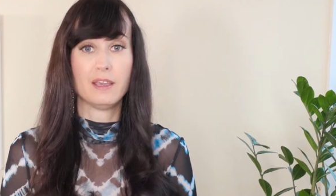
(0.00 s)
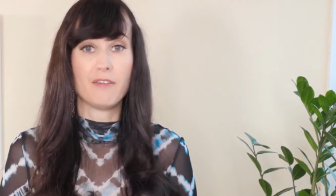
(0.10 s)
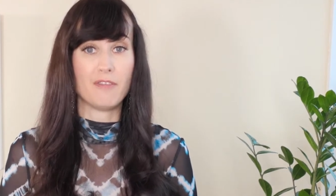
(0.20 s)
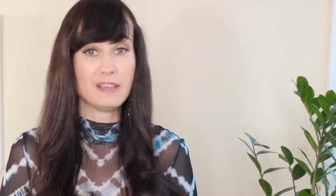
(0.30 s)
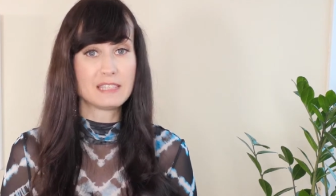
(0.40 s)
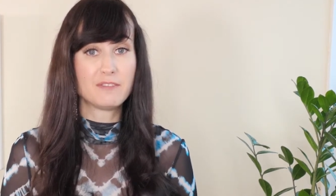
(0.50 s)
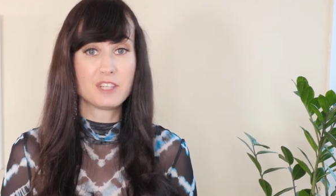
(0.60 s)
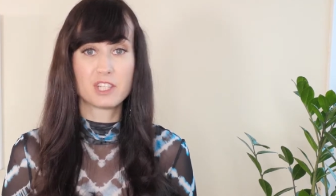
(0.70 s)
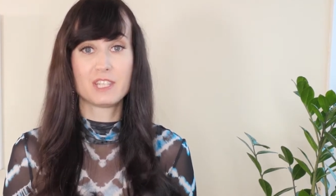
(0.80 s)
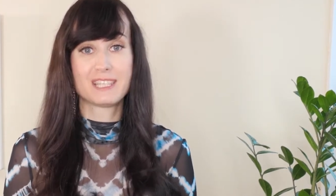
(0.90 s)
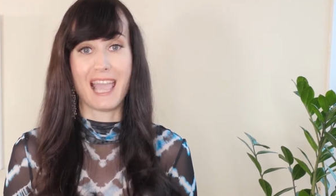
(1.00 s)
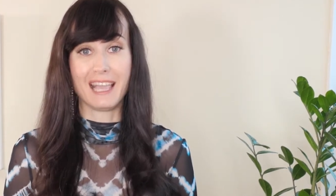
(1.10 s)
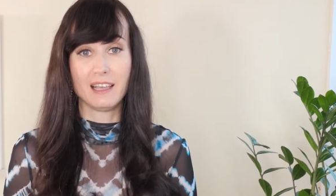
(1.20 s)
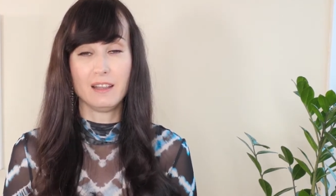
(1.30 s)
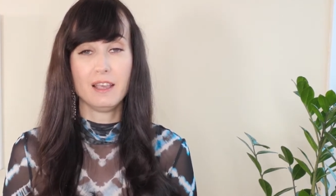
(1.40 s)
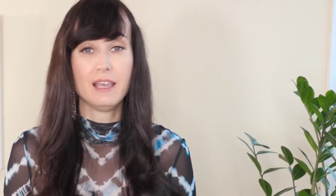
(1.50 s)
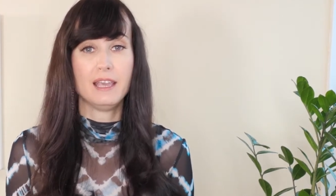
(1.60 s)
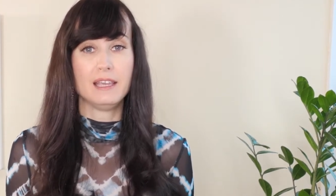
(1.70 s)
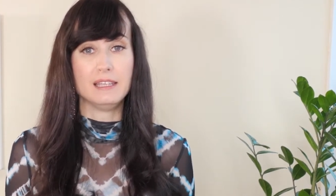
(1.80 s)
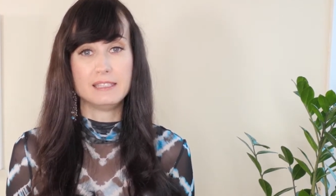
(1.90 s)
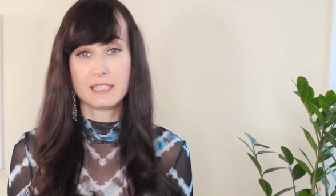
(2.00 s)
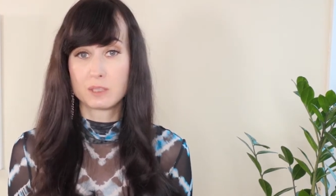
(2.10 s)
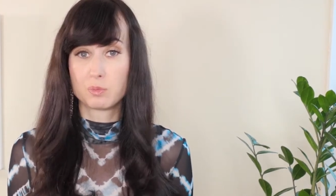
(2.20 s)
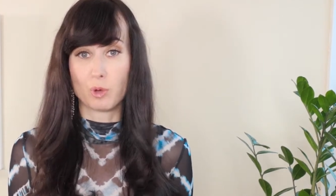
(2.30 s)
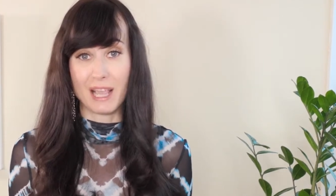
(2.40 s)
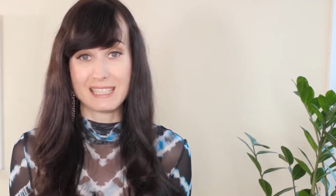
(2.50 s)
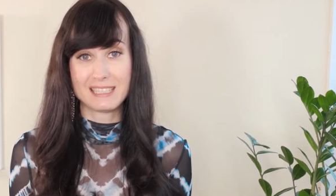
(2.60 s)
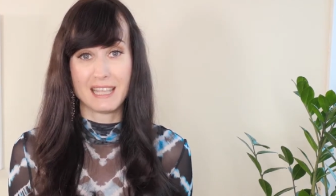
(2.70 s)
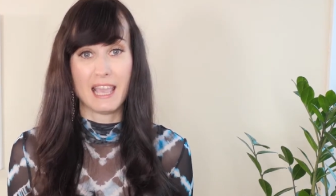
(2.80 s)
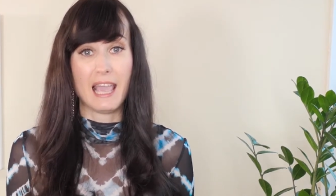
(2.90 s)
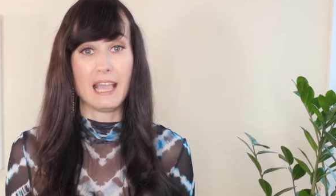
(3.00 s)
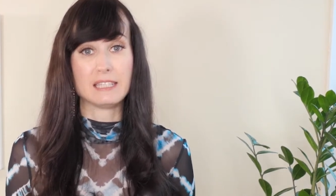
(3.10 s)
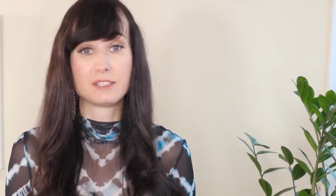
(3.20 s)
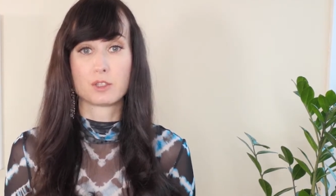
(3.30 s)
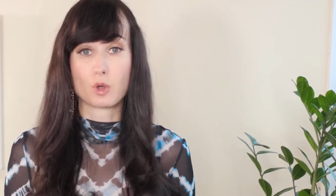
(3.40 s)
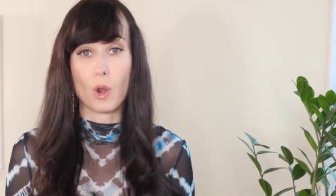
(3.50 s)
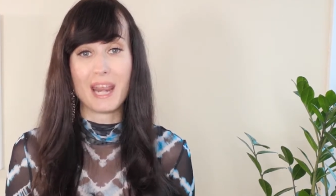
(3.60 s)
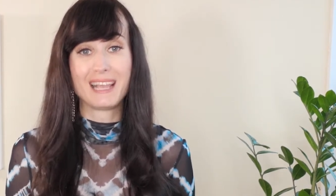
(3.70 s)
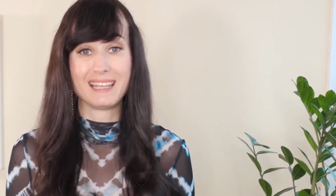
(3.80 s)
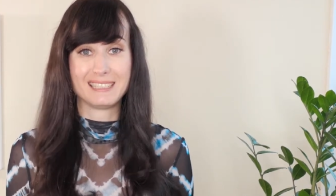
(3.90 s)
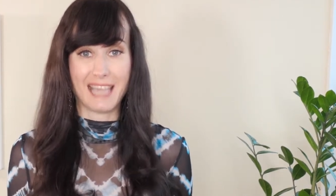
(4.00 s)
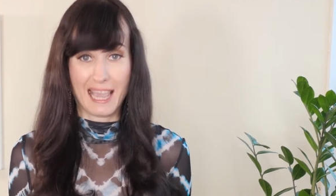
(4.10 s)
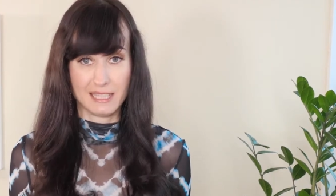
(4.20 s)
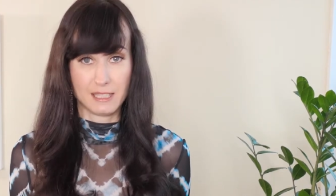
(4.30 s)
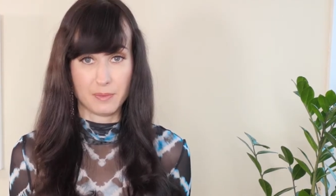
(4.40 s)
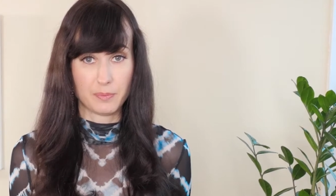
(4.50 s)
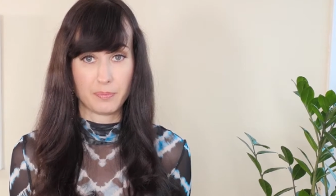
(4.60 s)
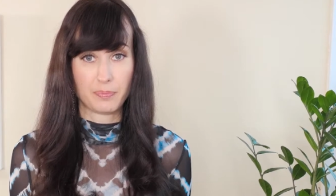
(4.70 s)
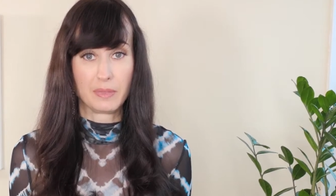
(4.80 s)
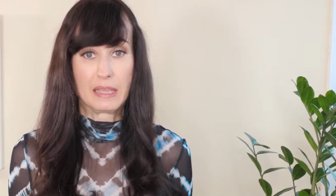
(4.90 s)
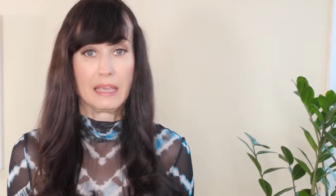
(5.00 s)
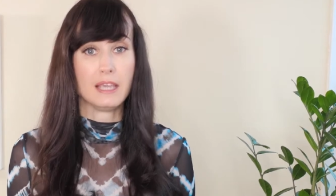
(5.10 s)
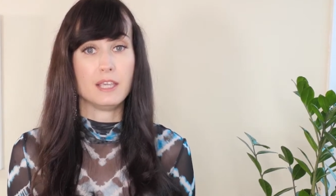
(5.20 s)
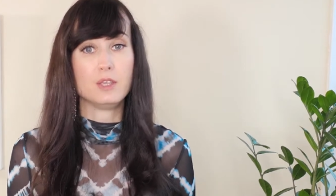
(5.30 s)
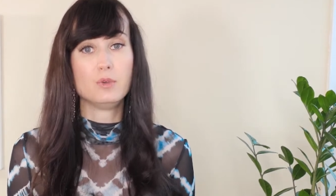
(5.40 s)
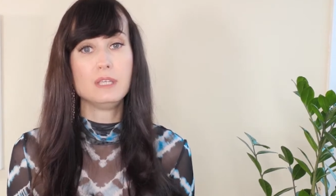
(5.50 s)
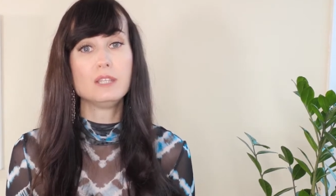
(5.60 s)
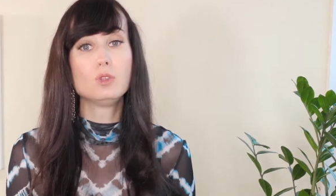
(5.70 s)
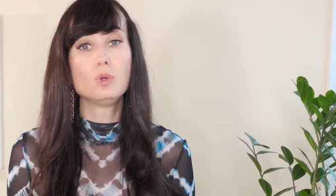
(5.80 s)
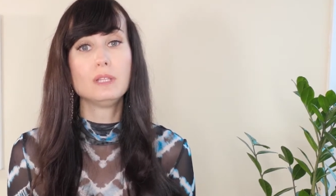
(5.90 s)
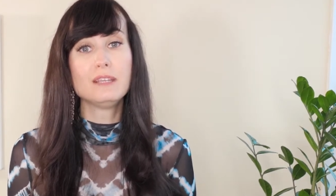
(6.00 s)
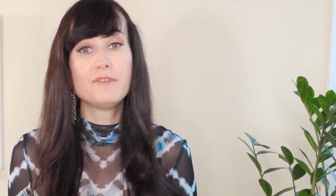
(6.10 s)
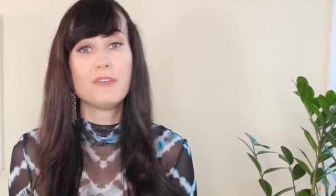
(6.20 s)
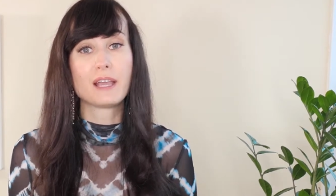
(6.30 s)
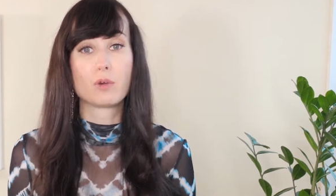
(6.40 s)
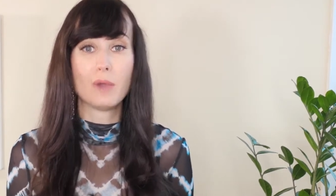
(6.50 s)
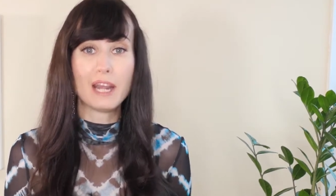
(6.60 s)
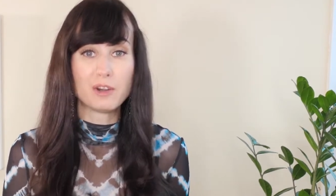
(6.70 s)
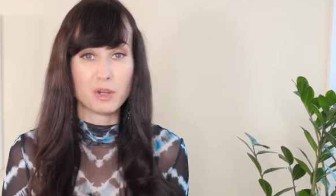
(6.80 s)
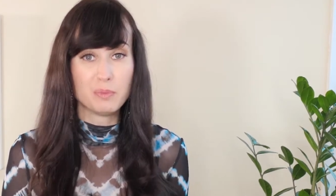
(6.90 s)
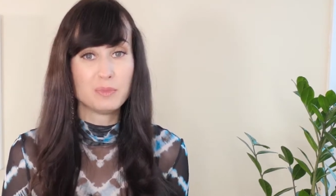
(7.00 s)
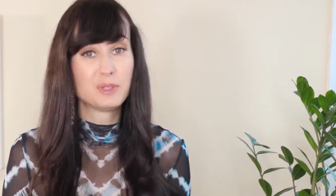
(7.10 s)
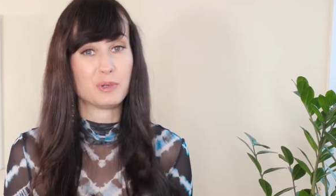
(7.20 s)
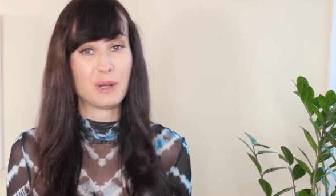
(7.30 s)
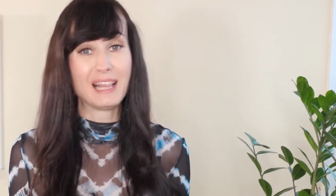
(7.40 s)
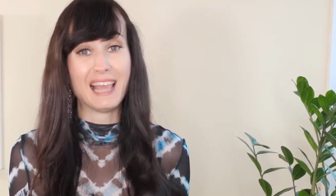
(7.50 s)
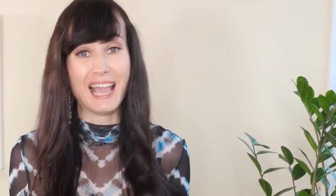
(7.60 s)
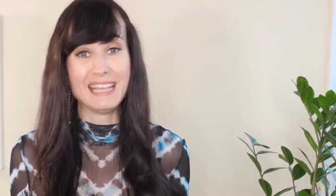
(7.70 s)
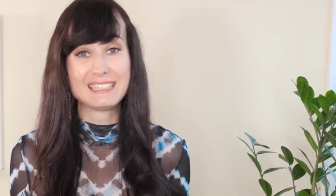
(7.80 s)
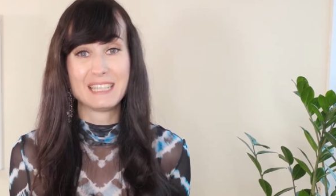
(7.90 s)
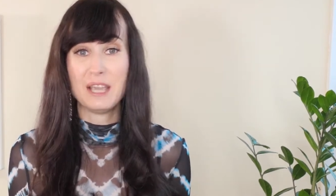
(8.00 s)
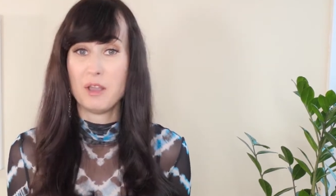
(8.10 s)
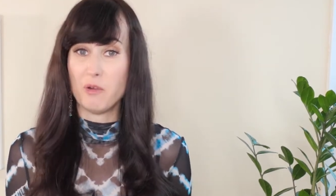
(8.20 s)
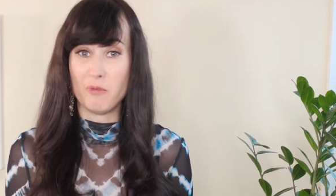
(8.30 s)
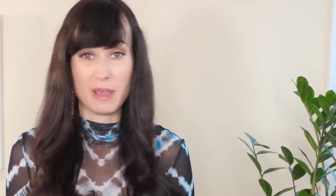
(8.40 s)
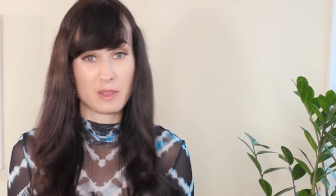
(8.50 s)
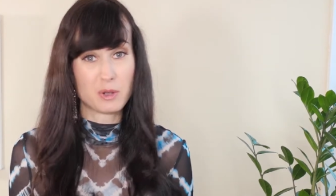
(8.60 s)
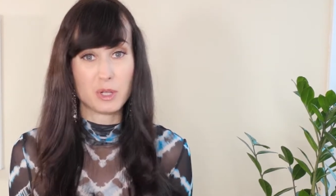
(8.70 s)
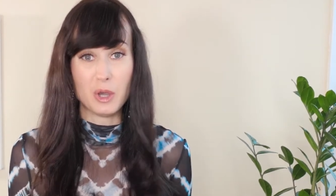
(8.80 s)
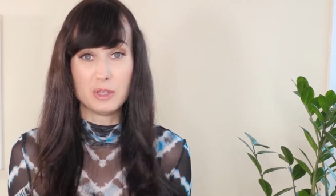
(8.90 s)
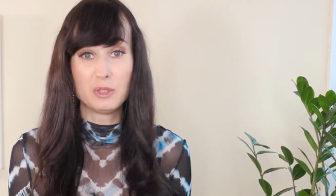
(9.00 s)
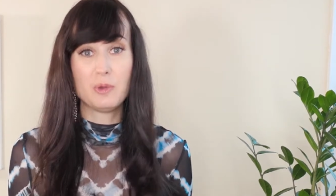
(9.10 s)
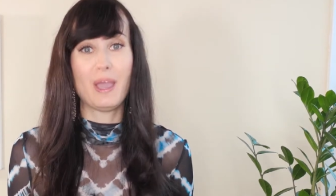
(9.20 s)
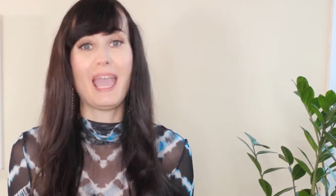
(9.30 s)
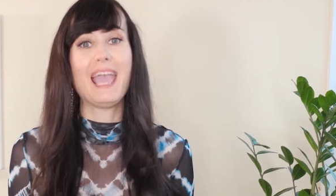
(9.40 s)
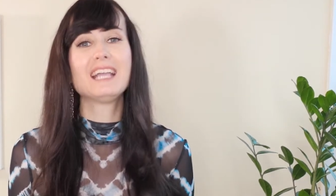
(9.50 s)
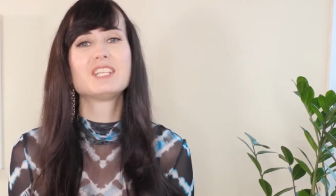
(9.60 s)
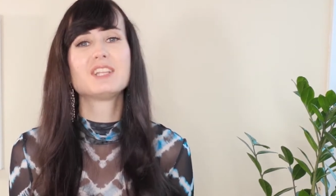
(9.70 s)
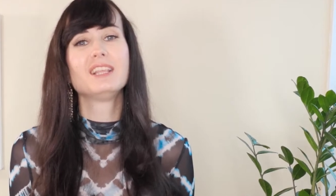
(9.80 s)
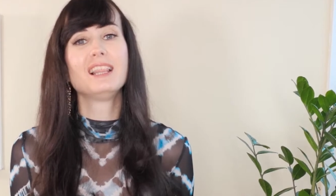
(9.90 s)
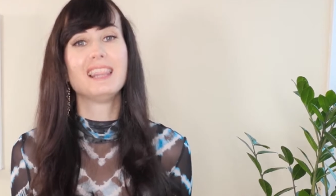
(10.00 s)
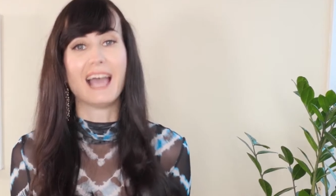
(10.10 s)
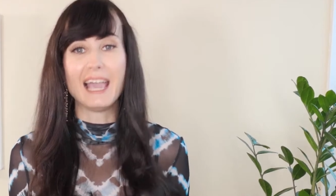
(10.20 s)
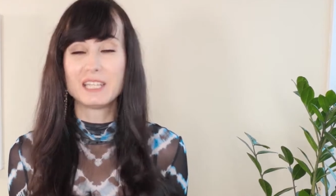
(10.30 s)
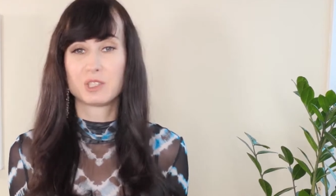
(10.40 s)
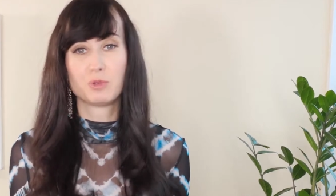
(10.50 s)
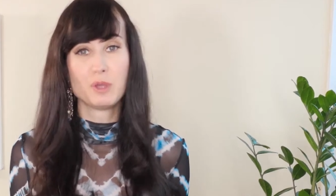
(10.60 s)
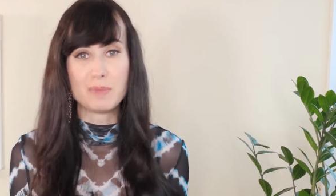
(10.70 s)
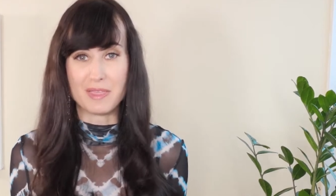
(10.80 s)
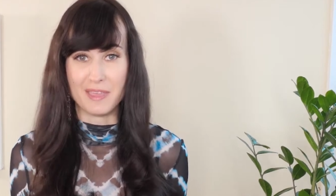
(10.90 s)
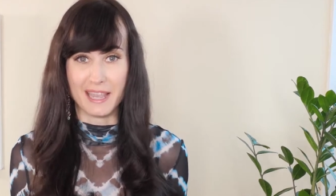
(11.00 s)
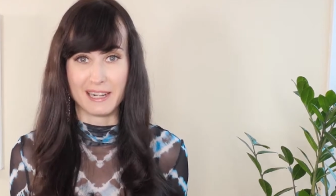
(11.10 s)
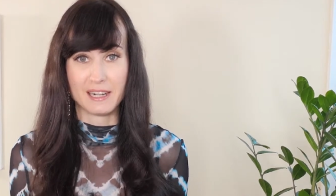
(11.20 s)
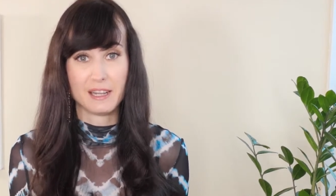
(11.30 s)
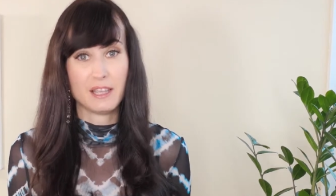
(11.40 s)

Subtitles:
This vicious cycle is expressed as chronic anxiety. You need to leave the aquarium to realize whether or not you actually like swimming there,